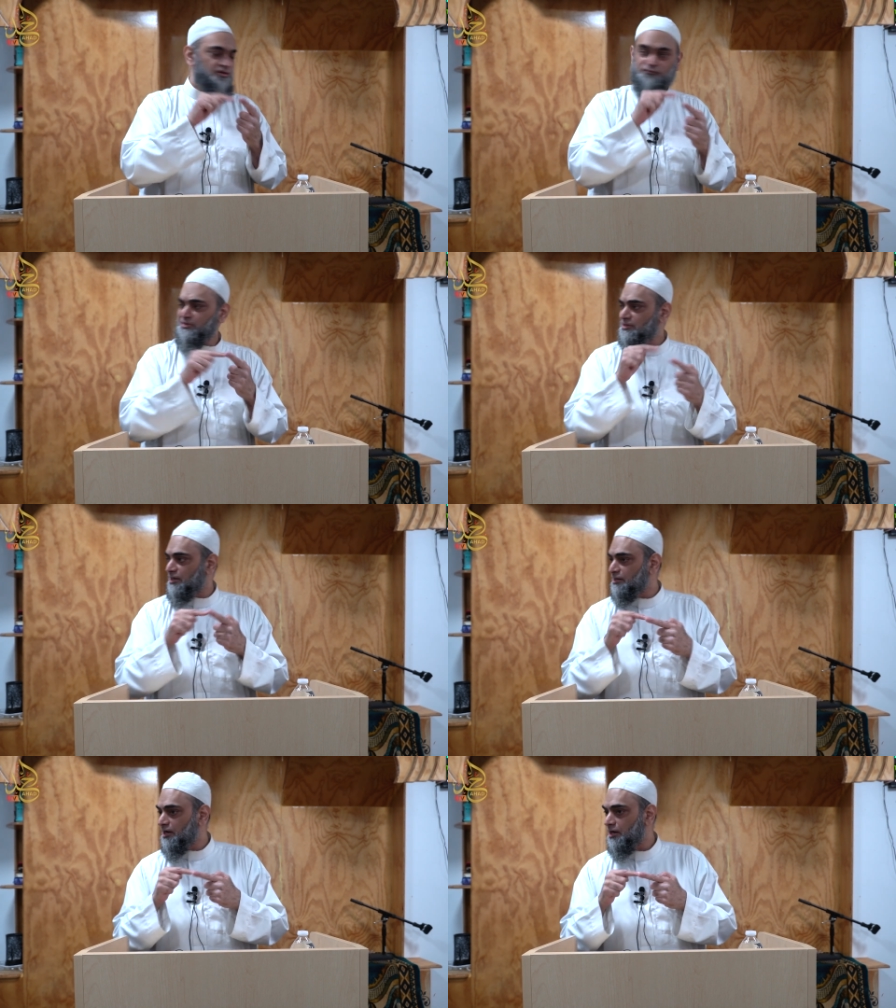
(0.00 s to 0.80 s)
with
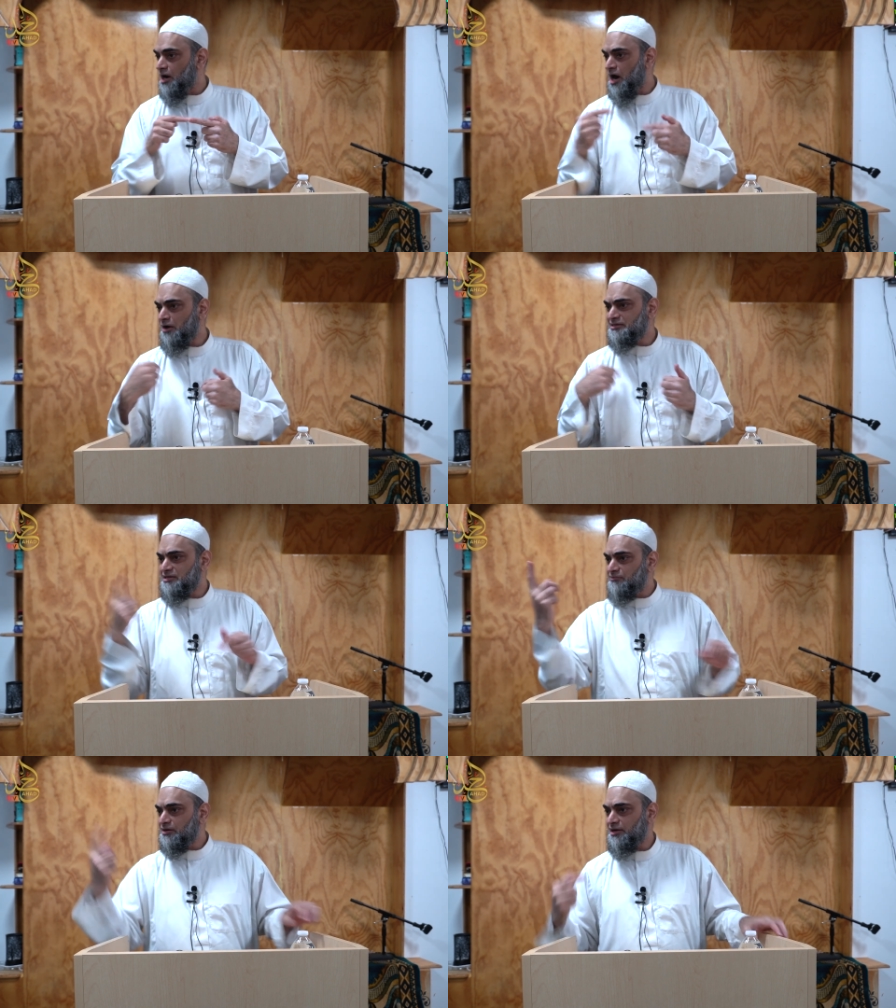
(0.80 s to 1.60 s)
Allah. How is
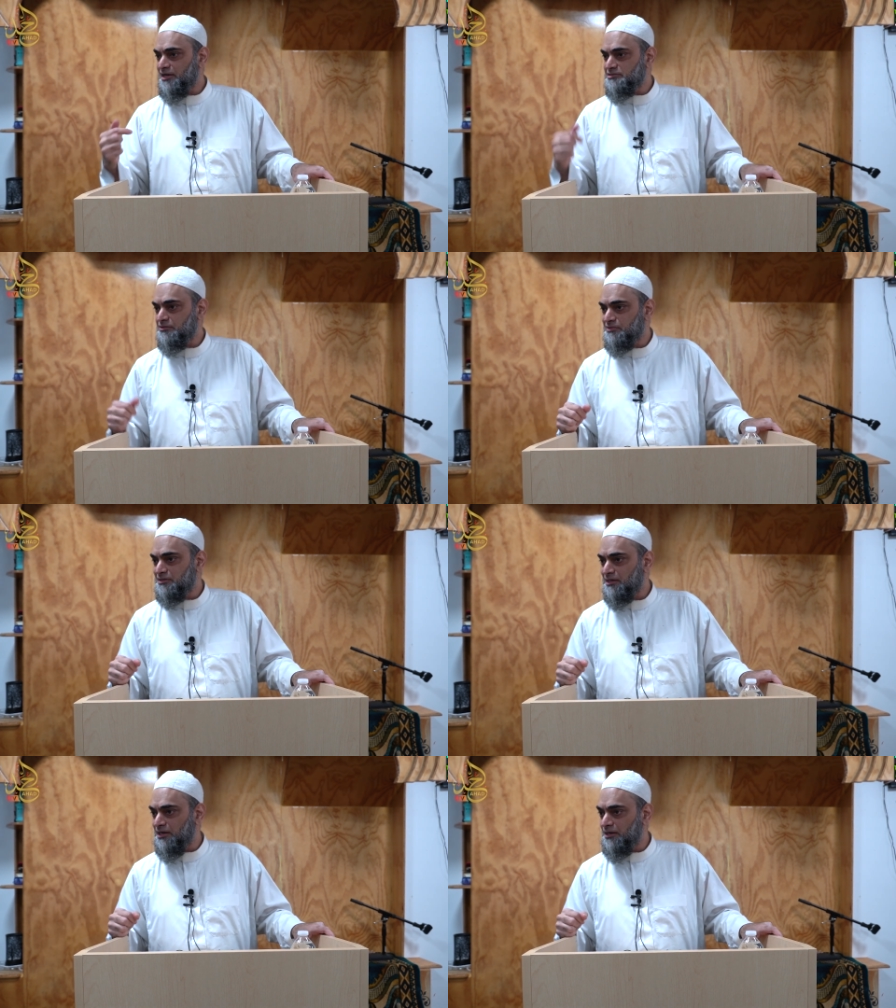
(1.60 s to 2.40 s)
our connection with
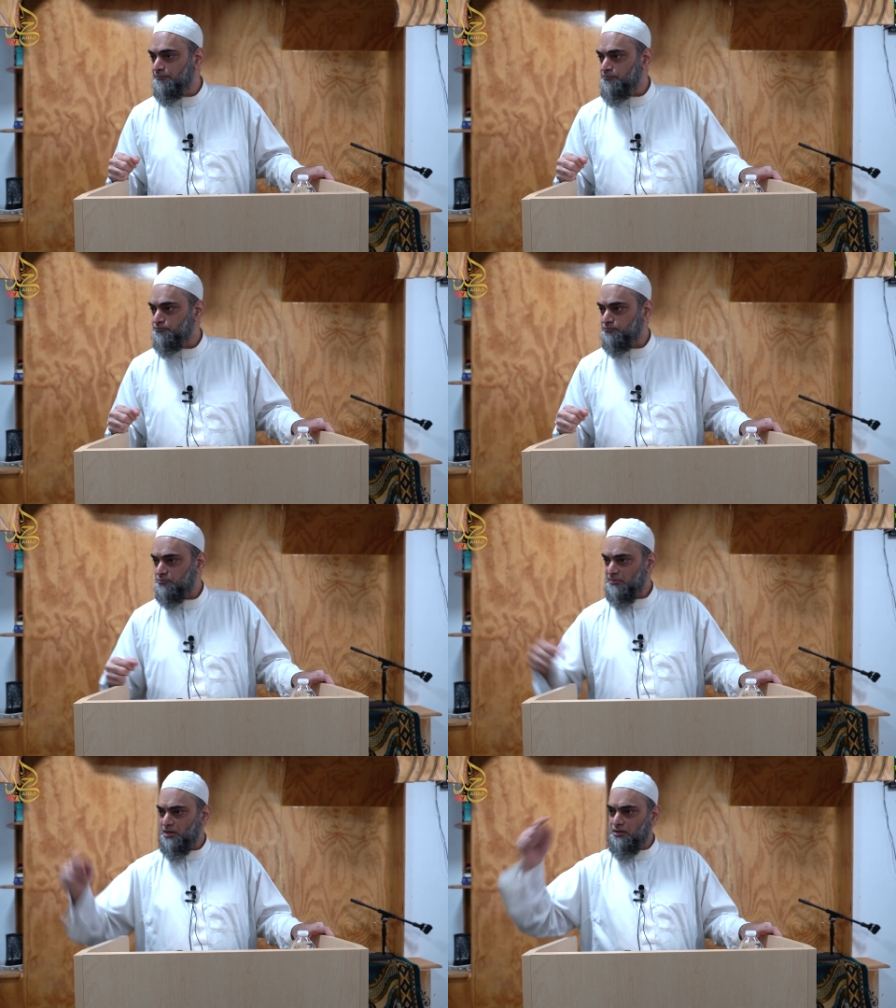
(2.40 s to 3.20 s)
Allah?
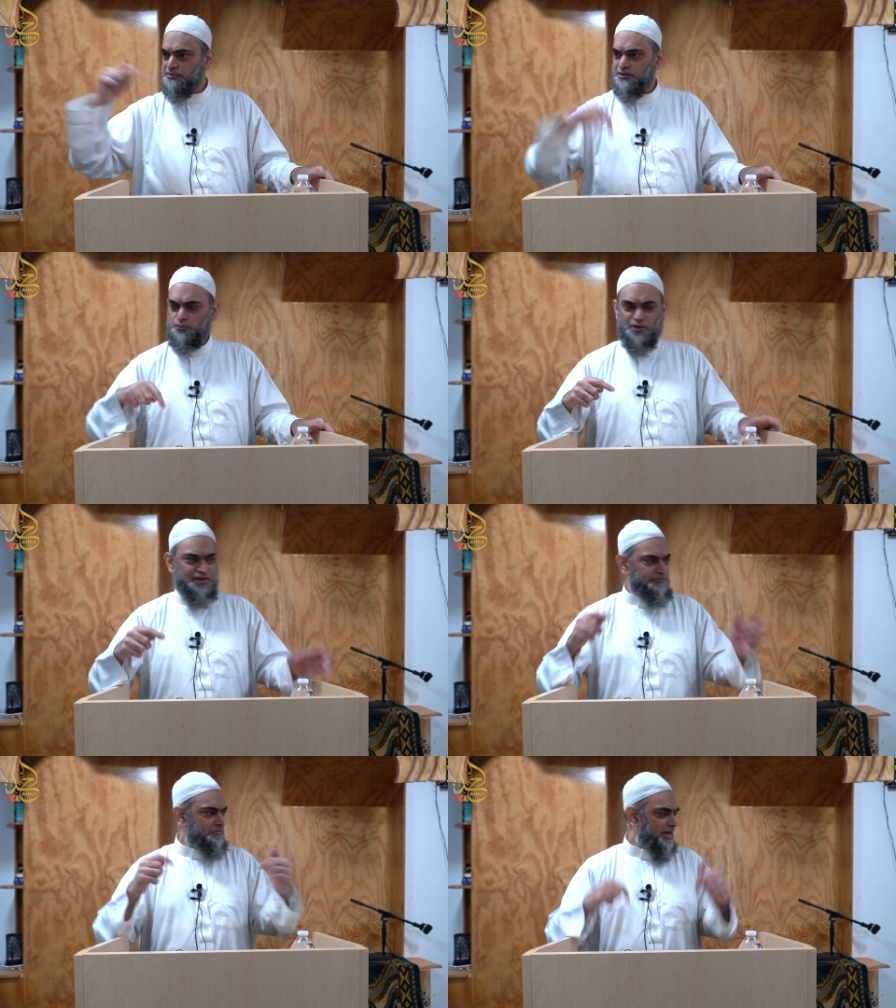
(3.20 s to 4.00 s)
The
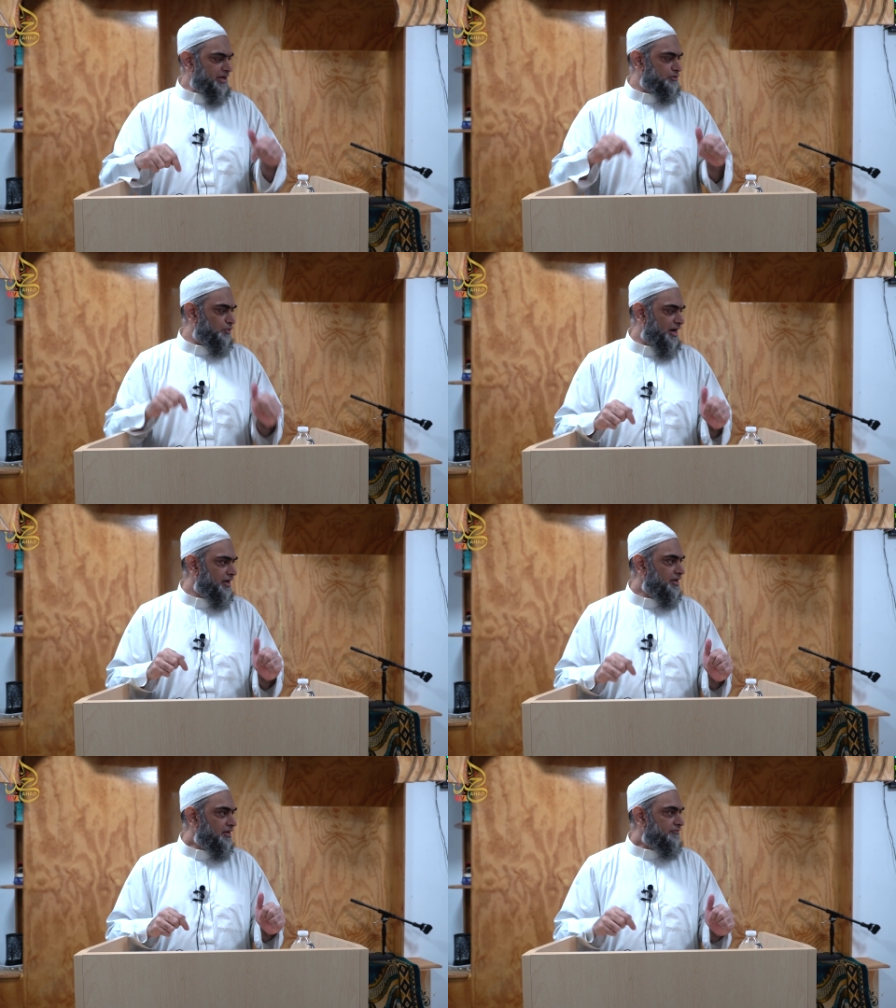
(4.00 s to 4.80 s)
way we make a
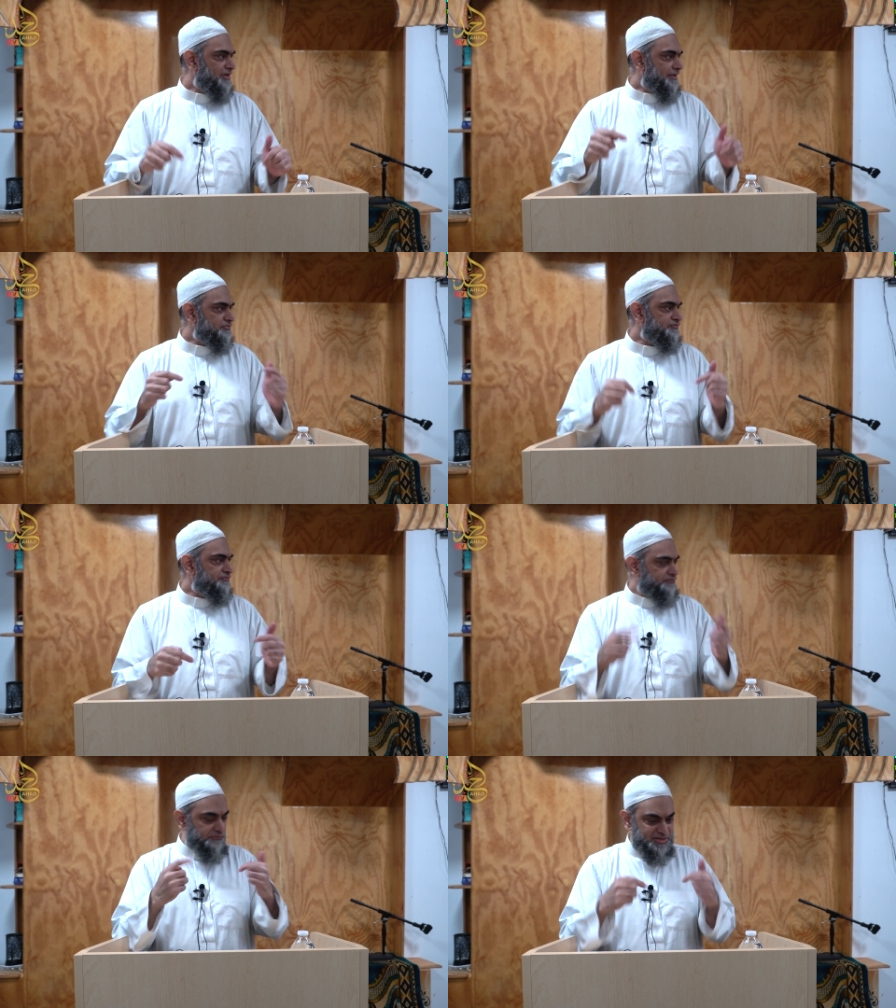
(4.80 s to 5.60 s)
dua, we have to
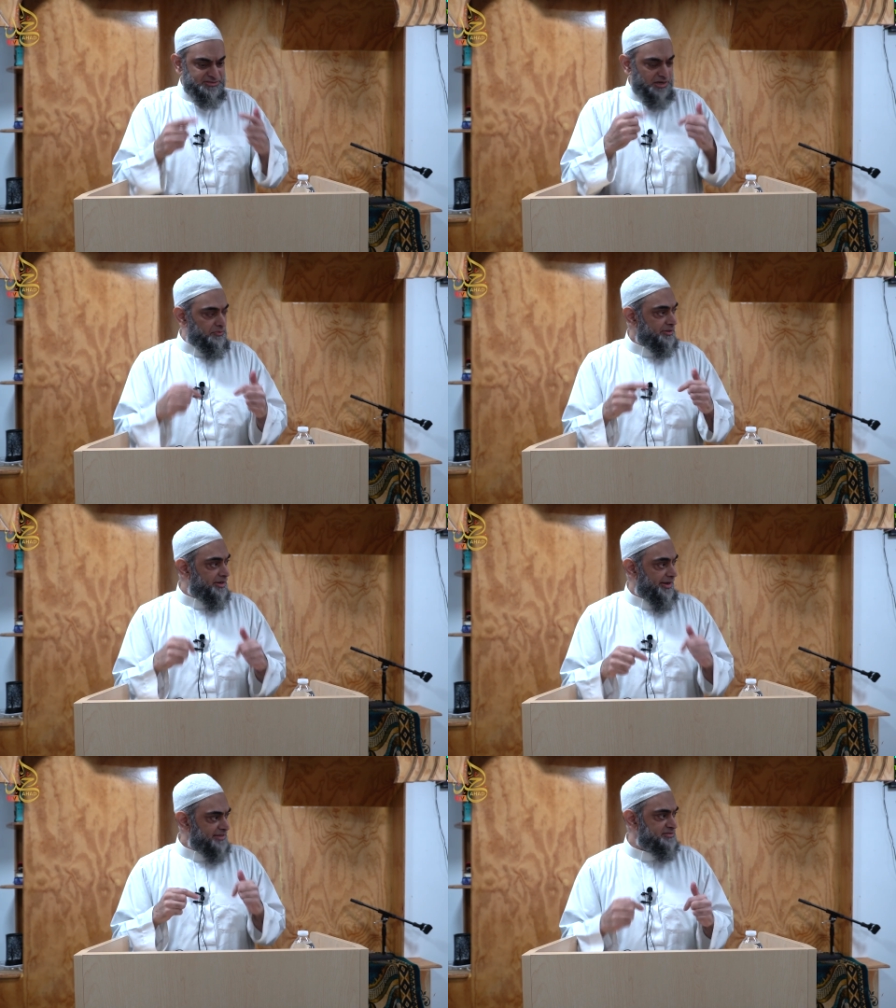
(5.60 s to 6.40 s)
fix our
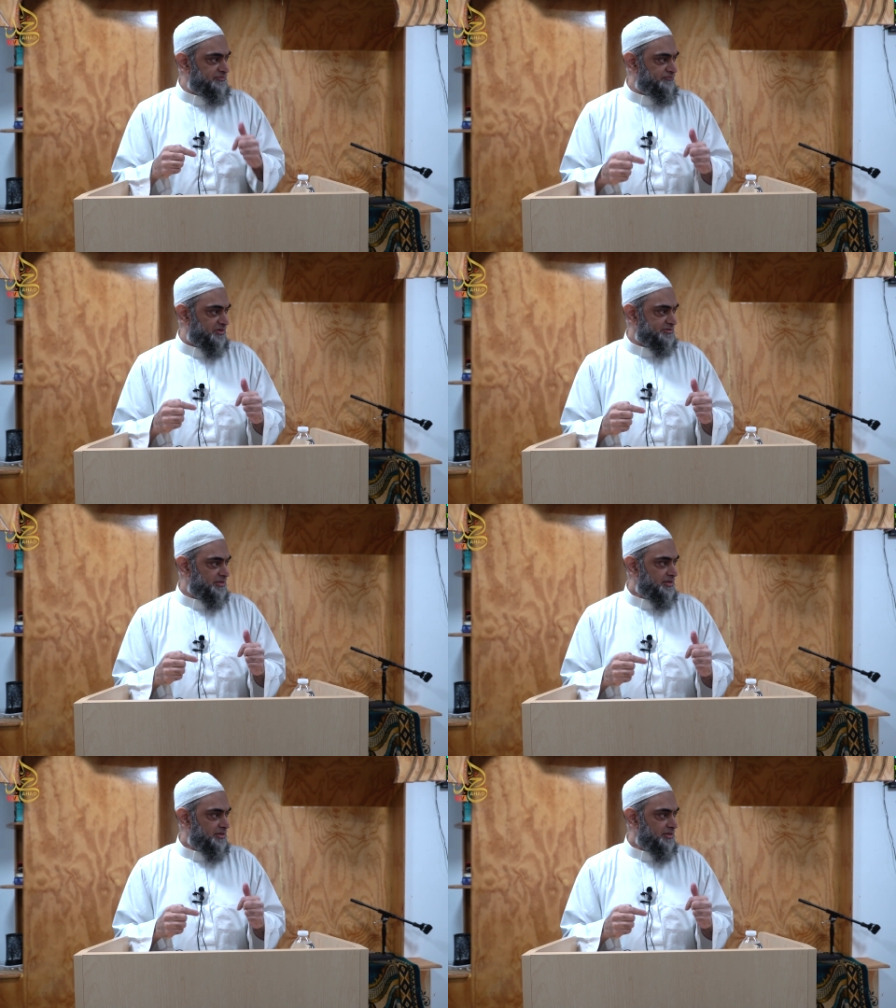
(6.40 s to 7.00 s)
connection first.